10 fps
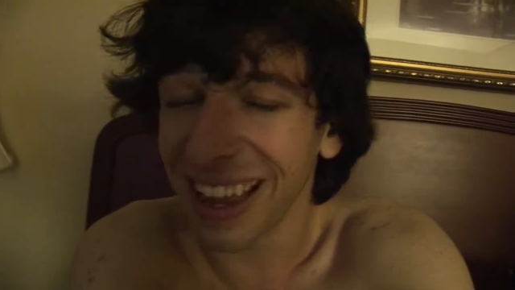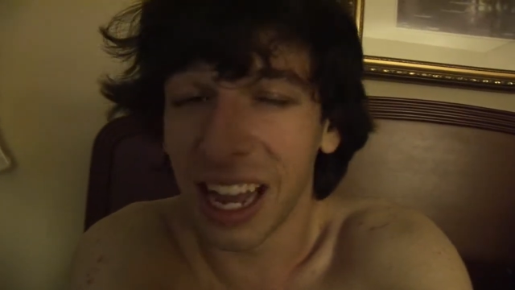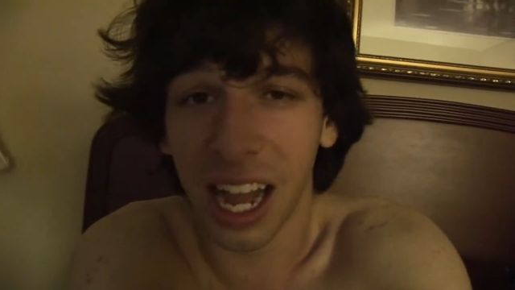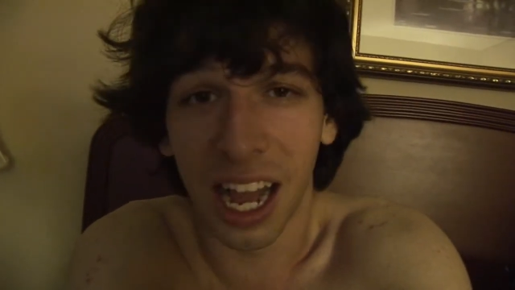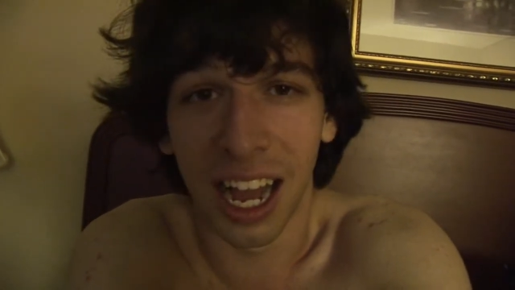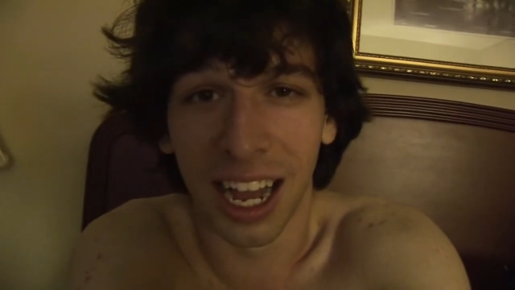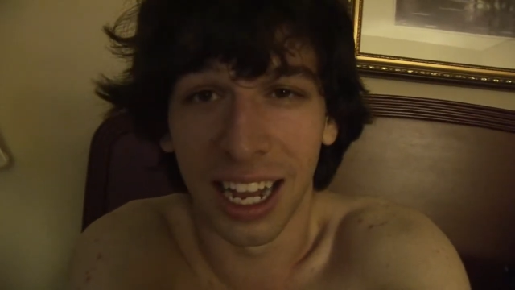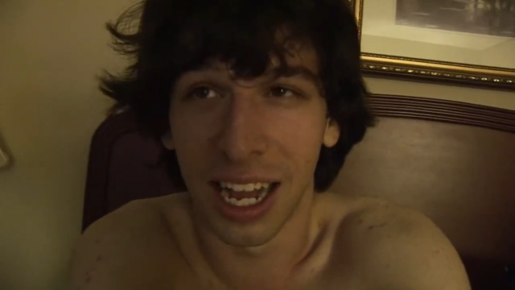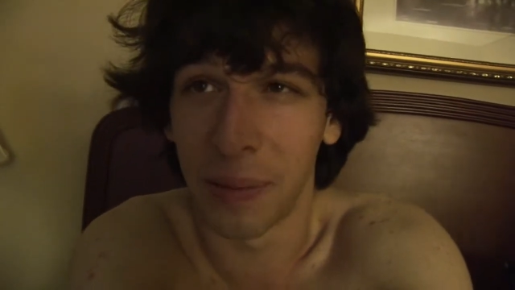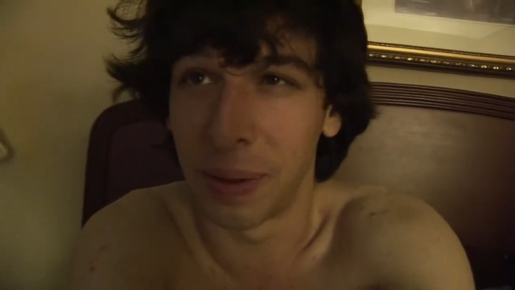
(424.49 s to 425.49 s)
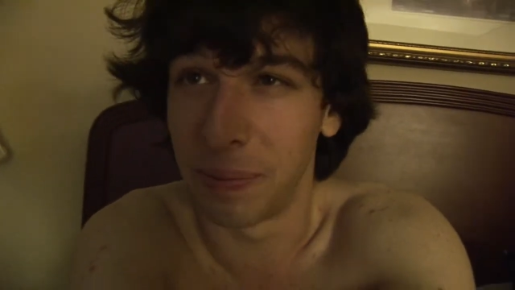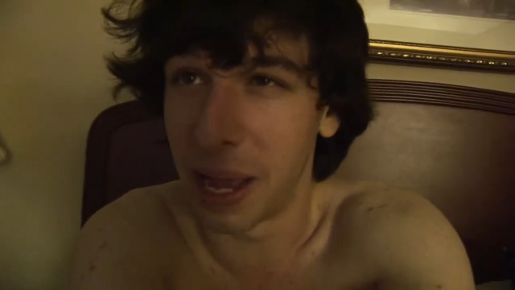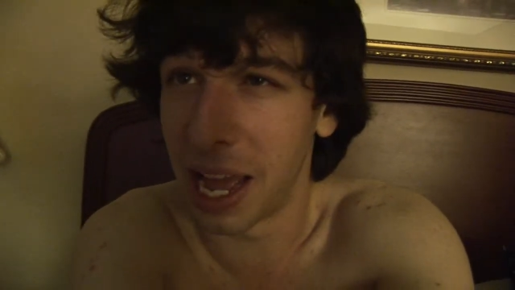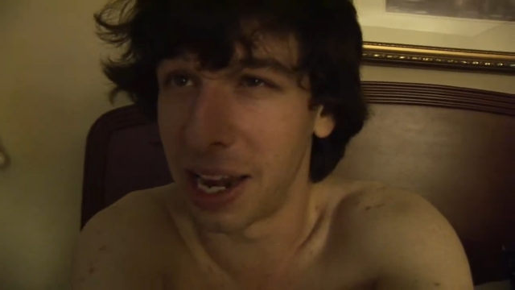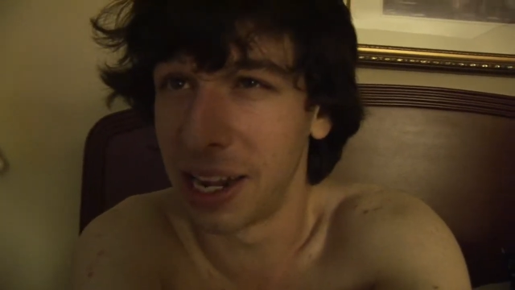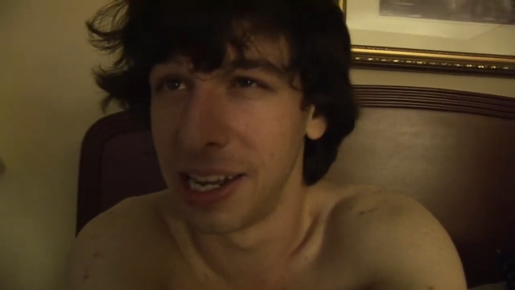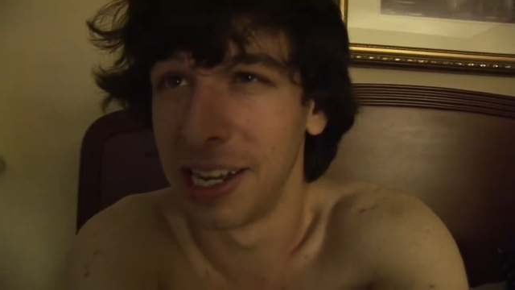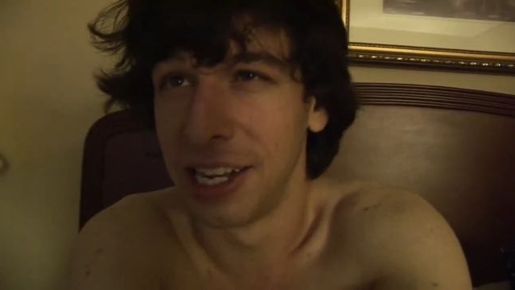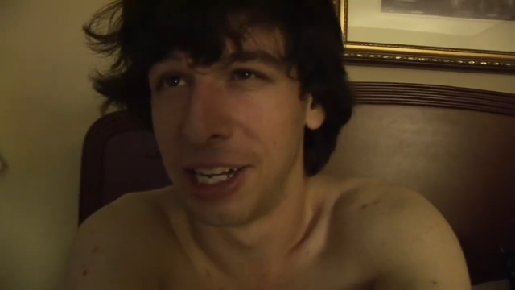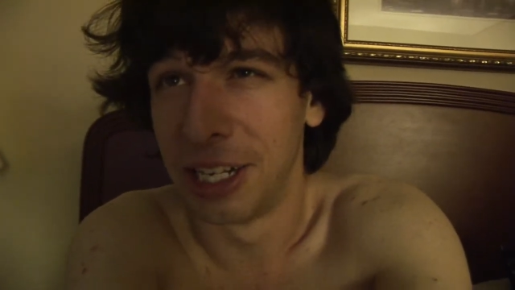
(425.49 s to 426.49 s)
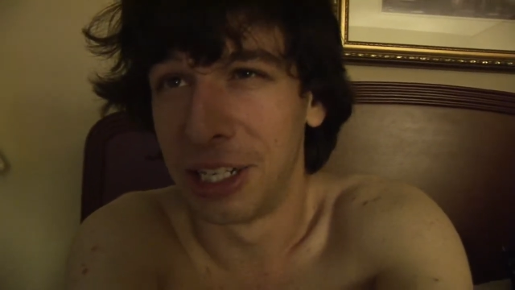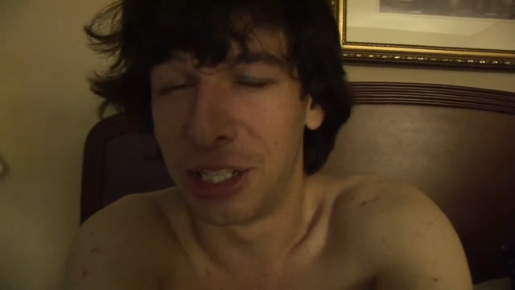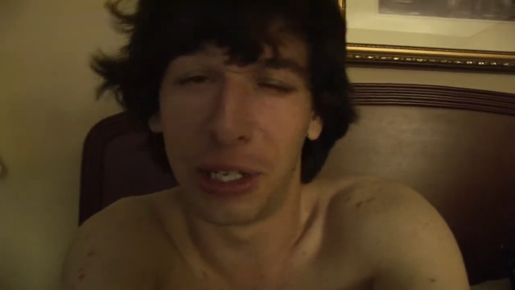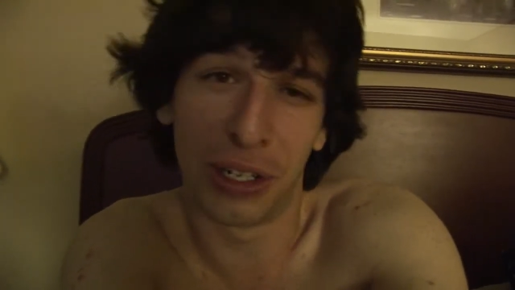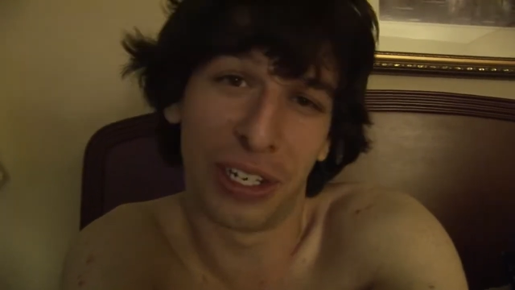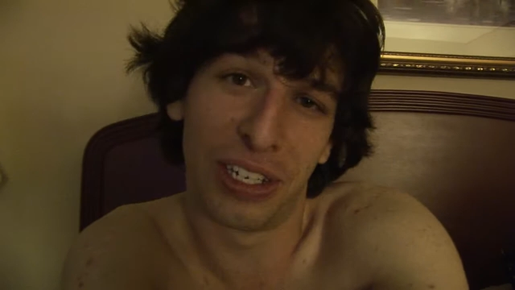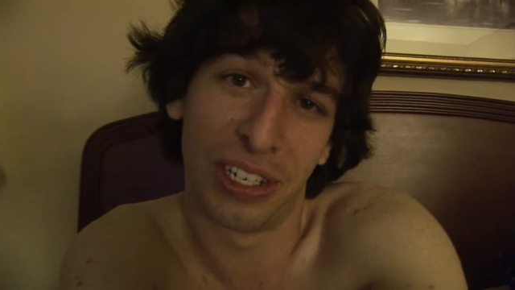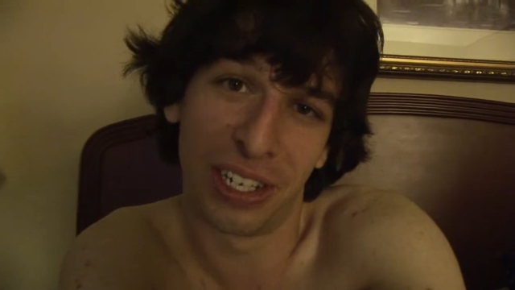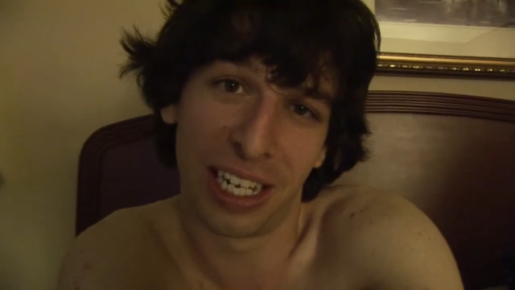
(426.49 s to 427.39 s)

Uh, I'm in bed, shirtless.